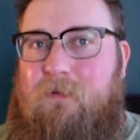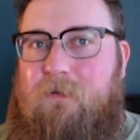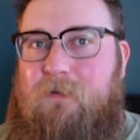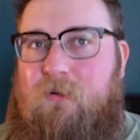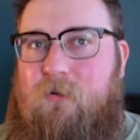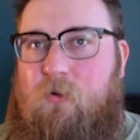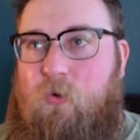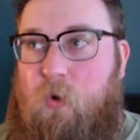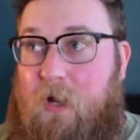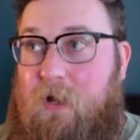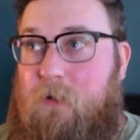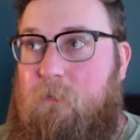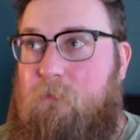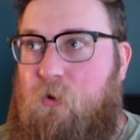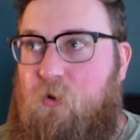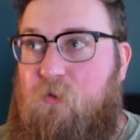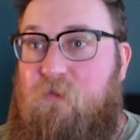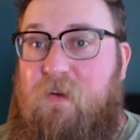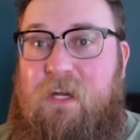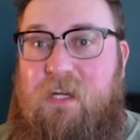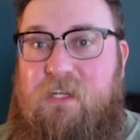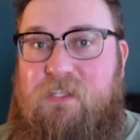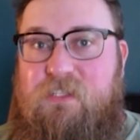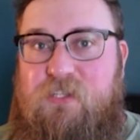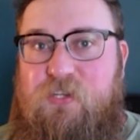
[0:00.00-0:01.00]
quick
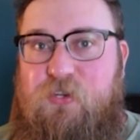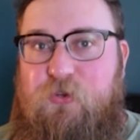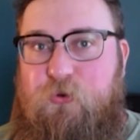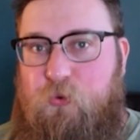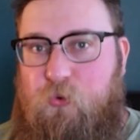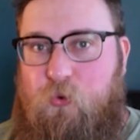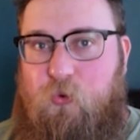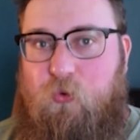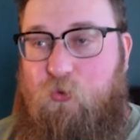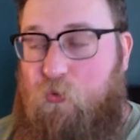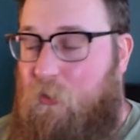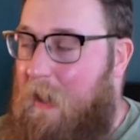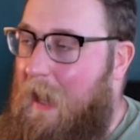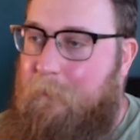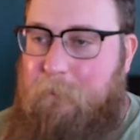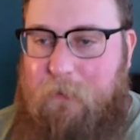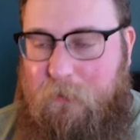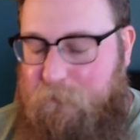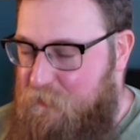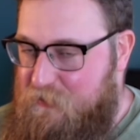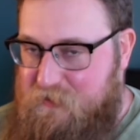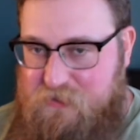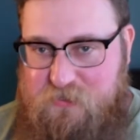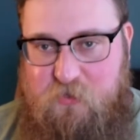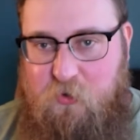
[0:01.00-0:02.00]
movie to wrap up
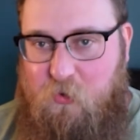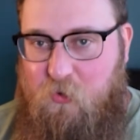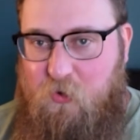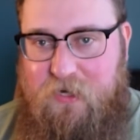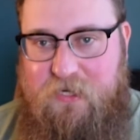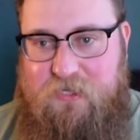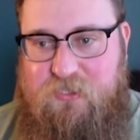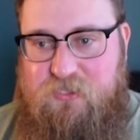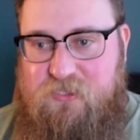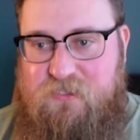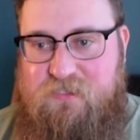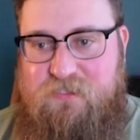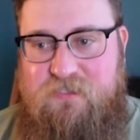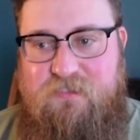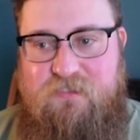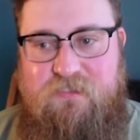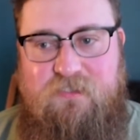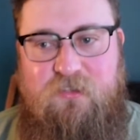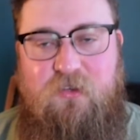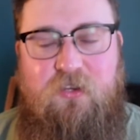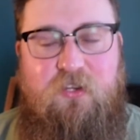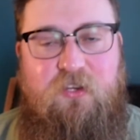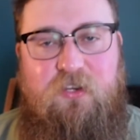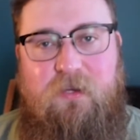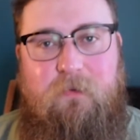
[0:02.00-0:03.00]
the story just so
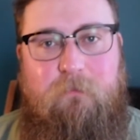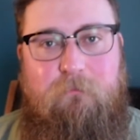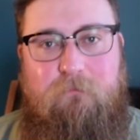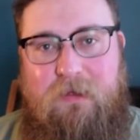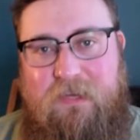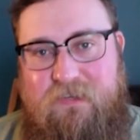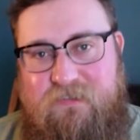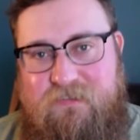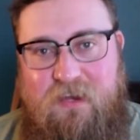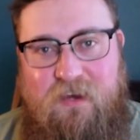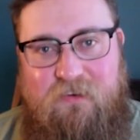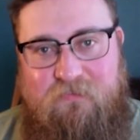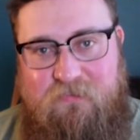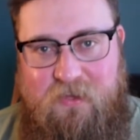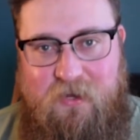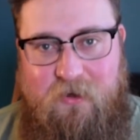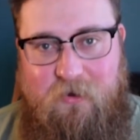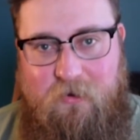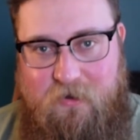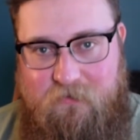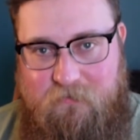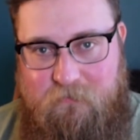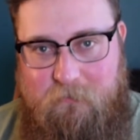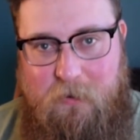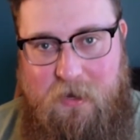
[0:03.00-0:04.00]
you didn't piss off the
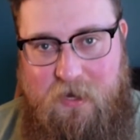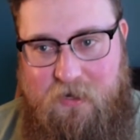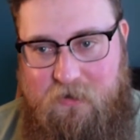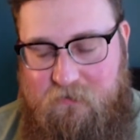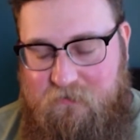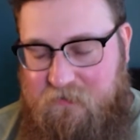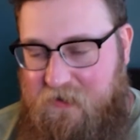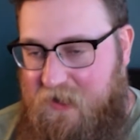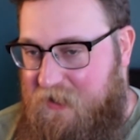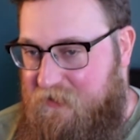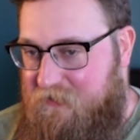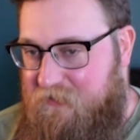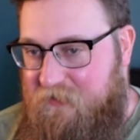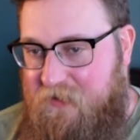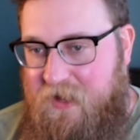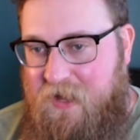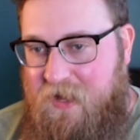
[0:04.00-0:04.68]
Harry Potter fans.